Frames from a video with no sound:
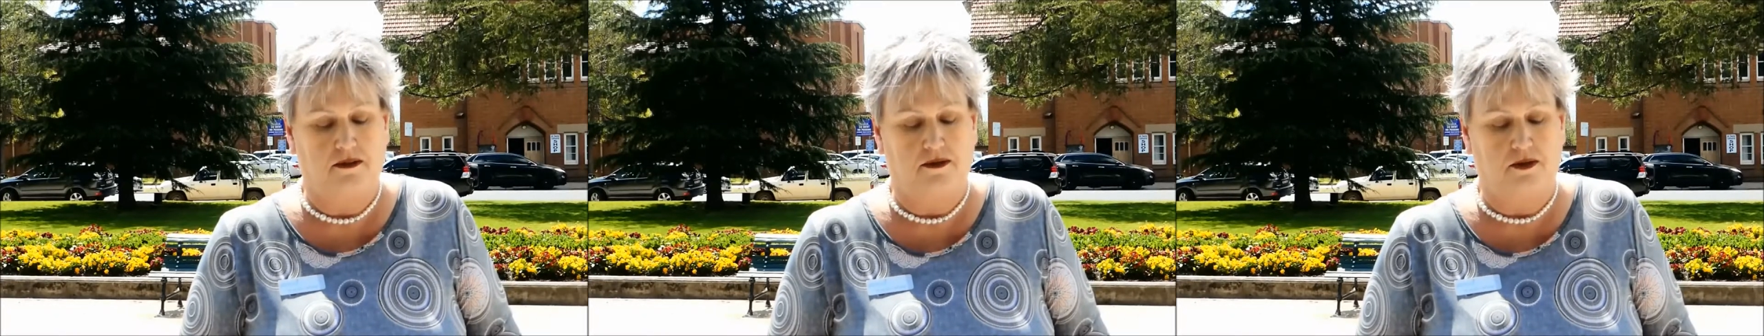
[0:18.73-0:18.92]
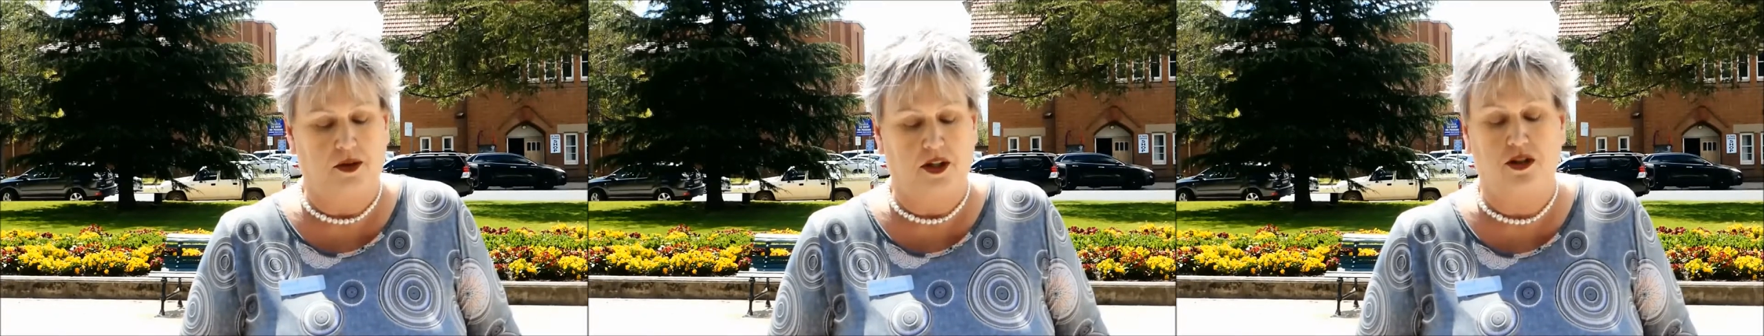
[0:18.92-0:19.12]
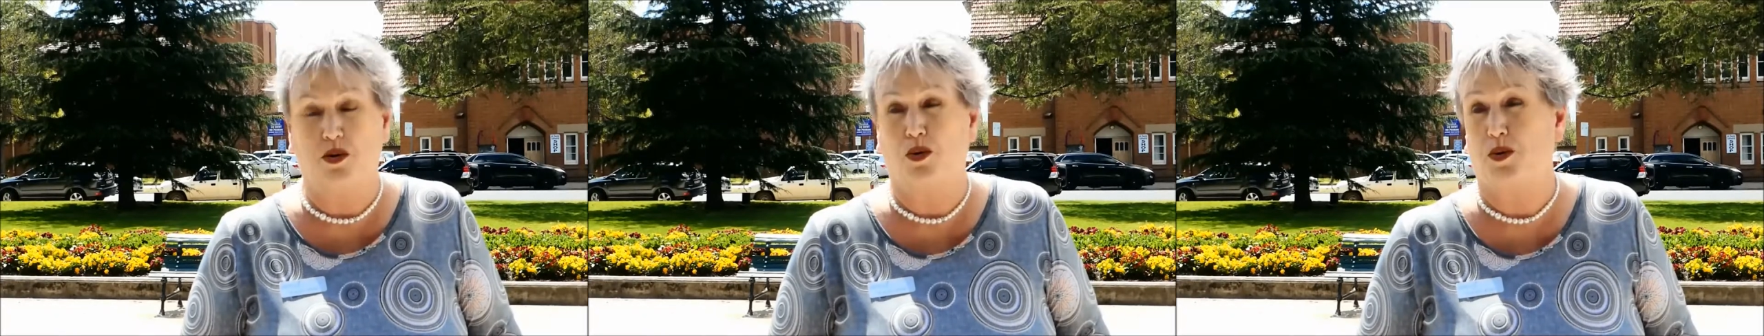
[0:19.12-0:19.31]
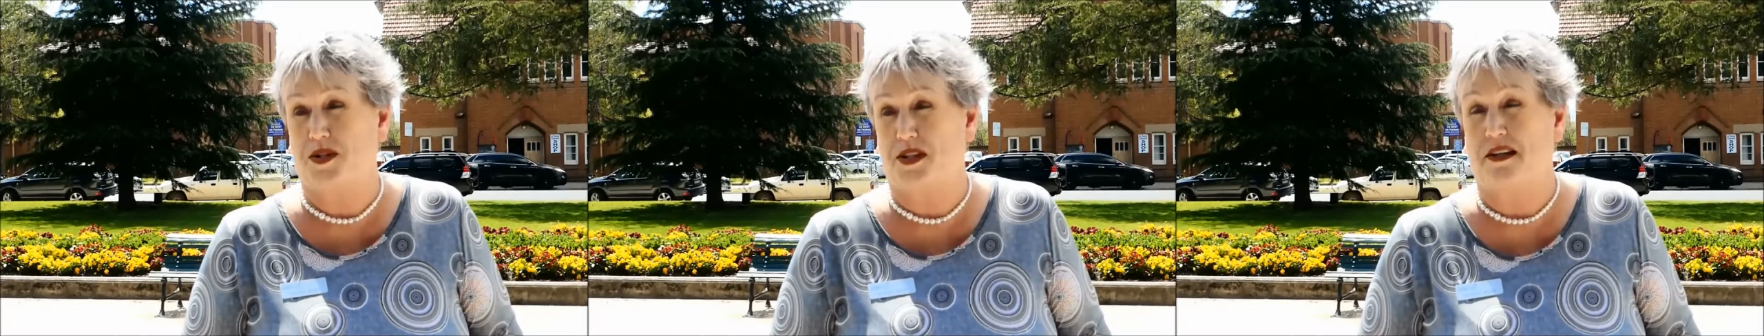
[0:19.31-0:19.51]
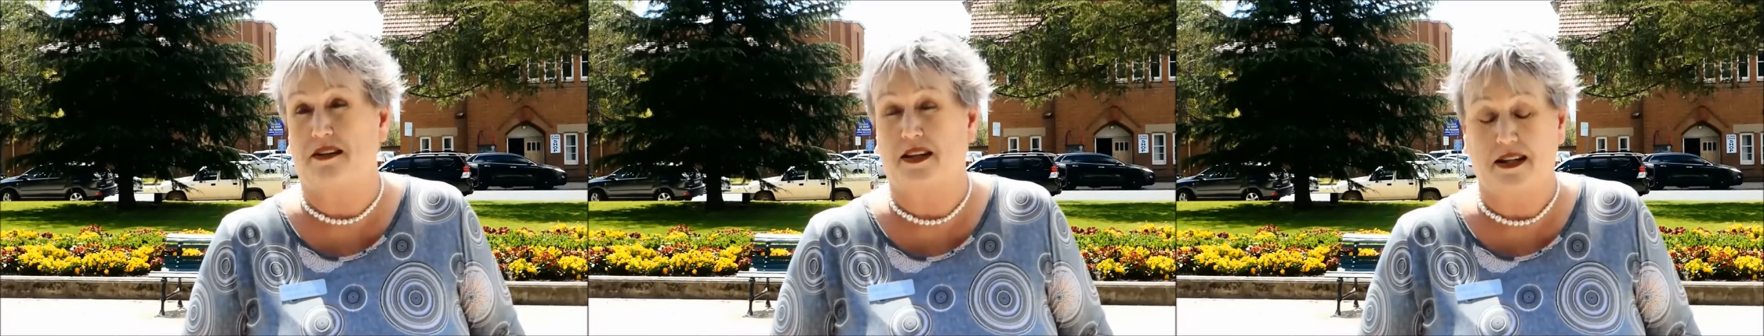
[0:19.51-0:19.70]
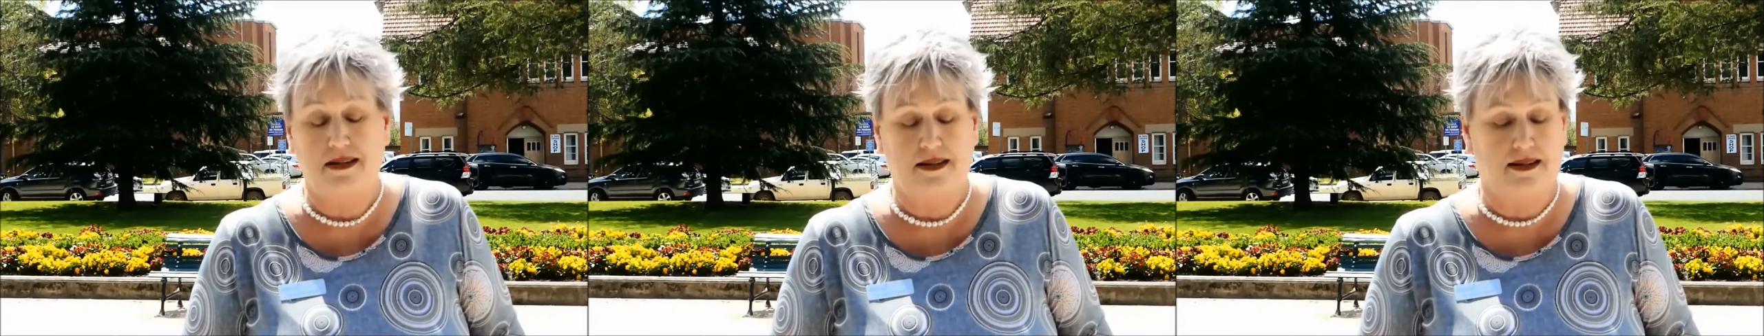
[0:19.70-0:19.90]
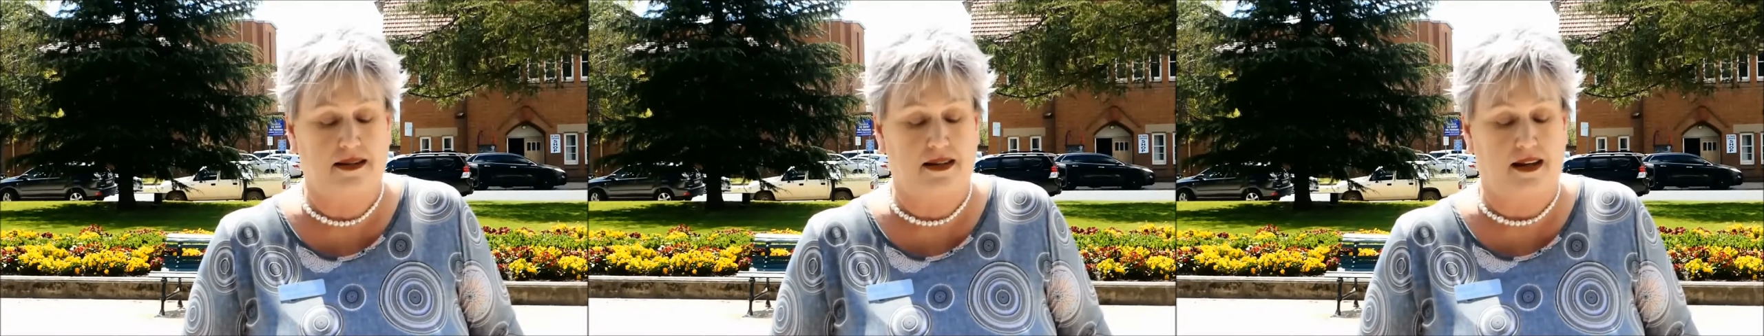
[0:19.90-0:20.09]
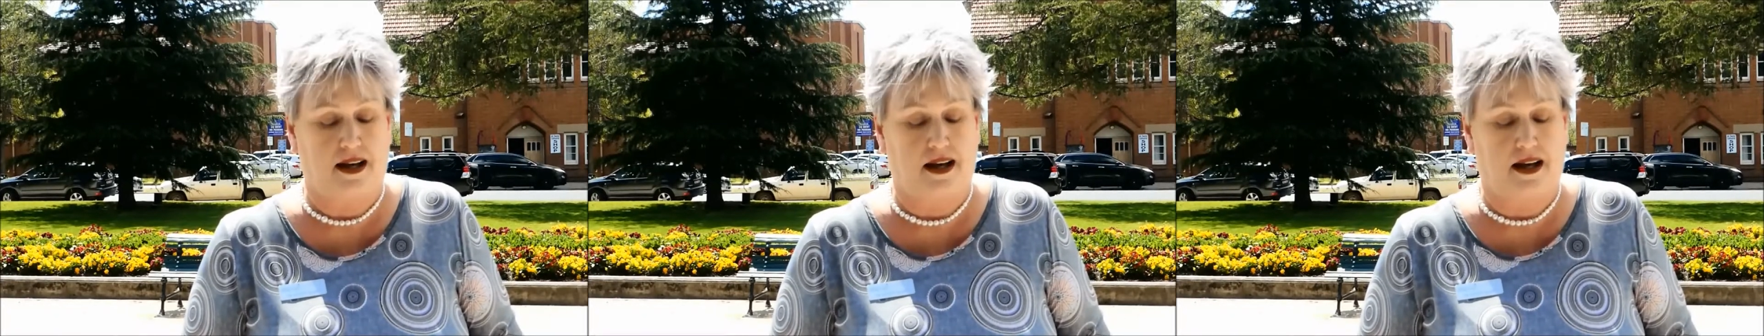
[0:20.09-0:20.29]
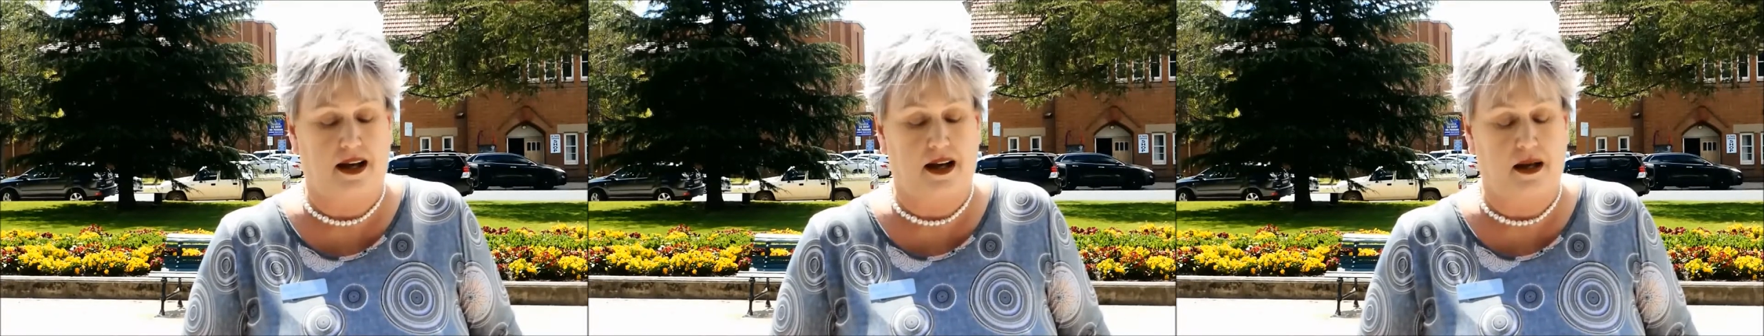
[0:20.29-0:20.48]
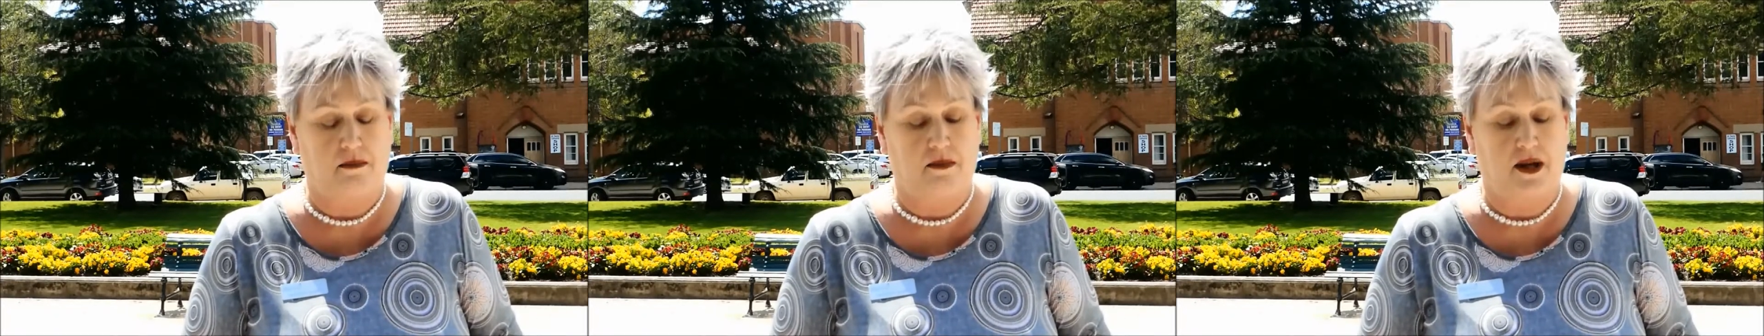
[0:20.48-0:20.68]
endorsing this
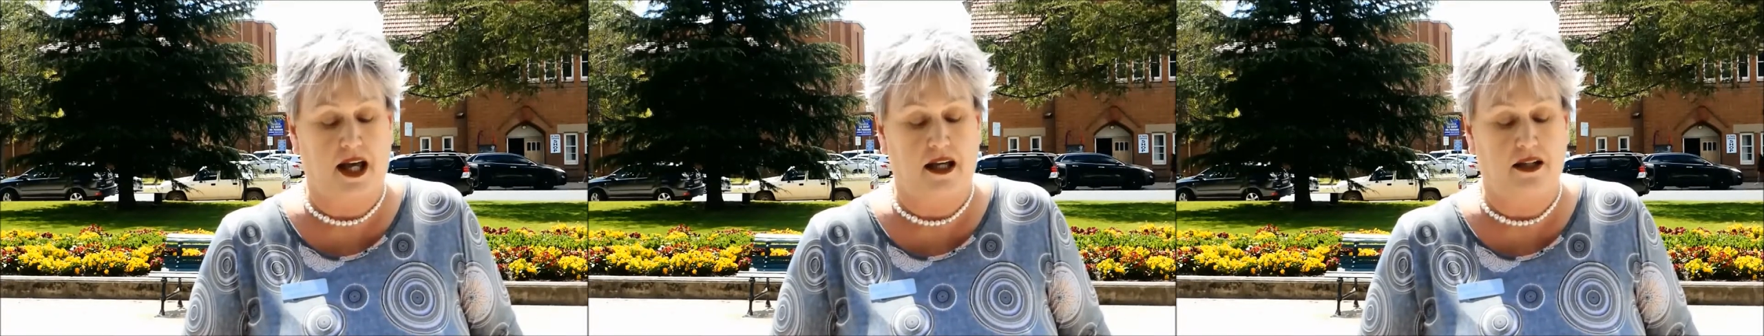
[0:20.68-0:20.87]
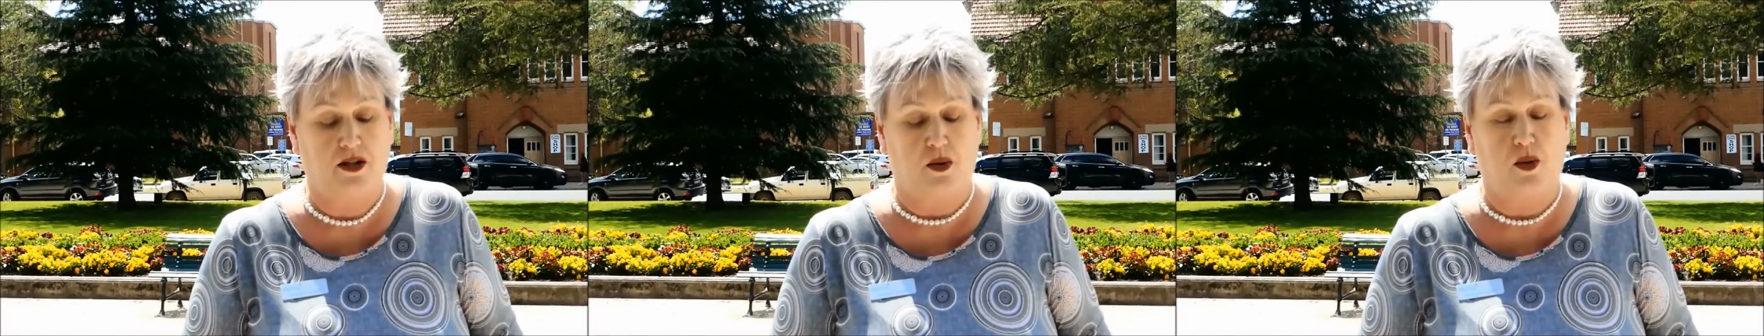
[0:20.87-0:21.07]
and